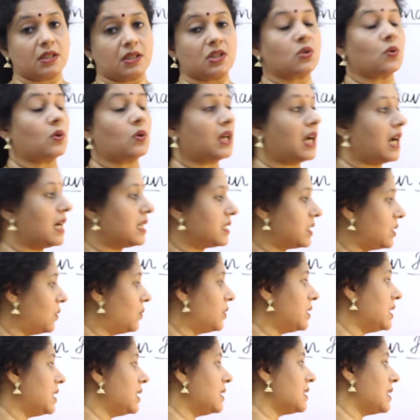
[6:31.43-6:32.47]
So
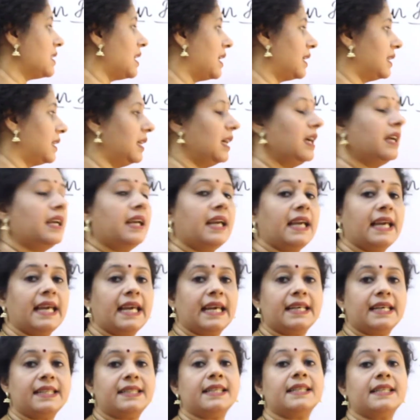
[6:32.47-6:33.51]
carcinogens are the
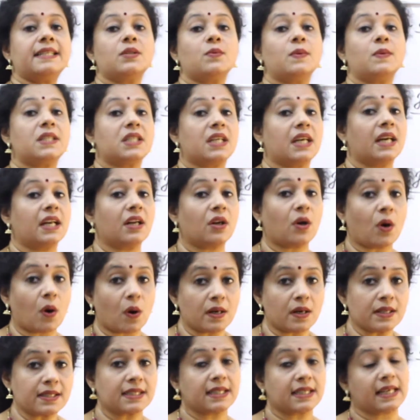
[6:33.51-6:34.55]
agents which can
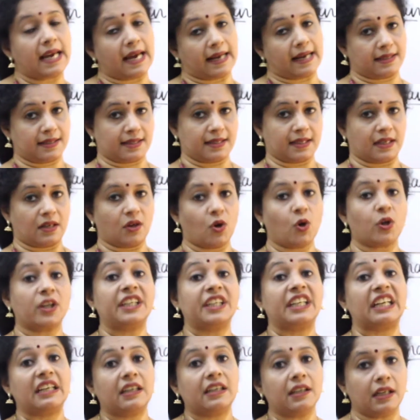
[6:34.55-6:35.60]
cause cancer or
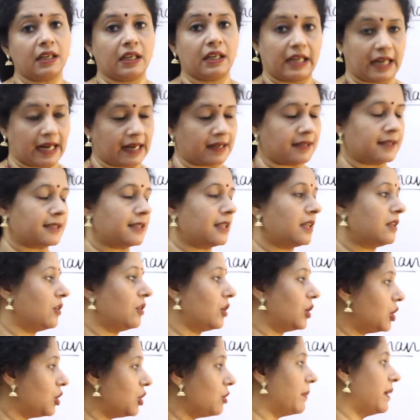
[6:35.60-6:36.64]
trigger cancer
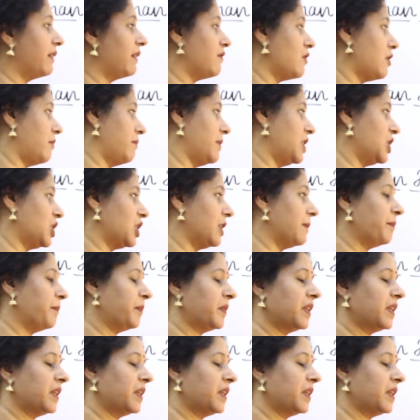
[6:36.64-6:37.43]
or tumor formation.